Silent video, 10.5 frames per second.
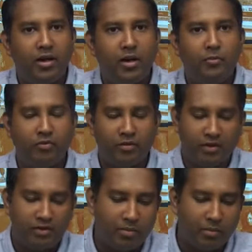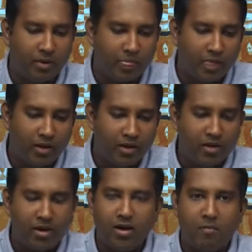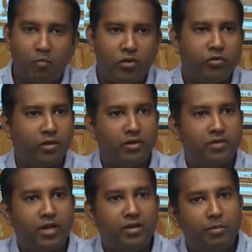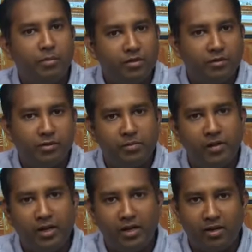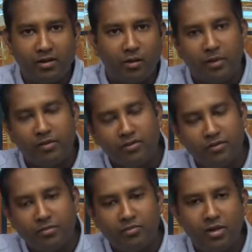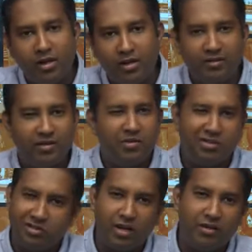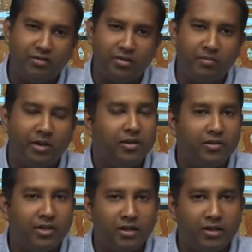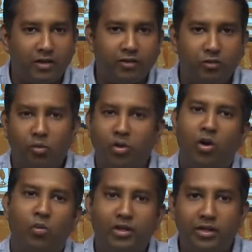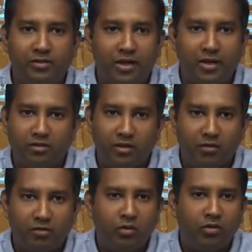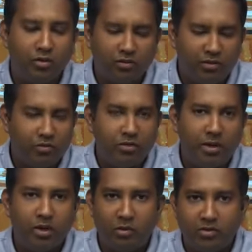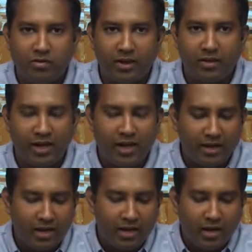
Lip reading: So for example, once you understand the principles behind operating systems, let's say we change some little thing, like, so how will the design change? So these will be questions like that.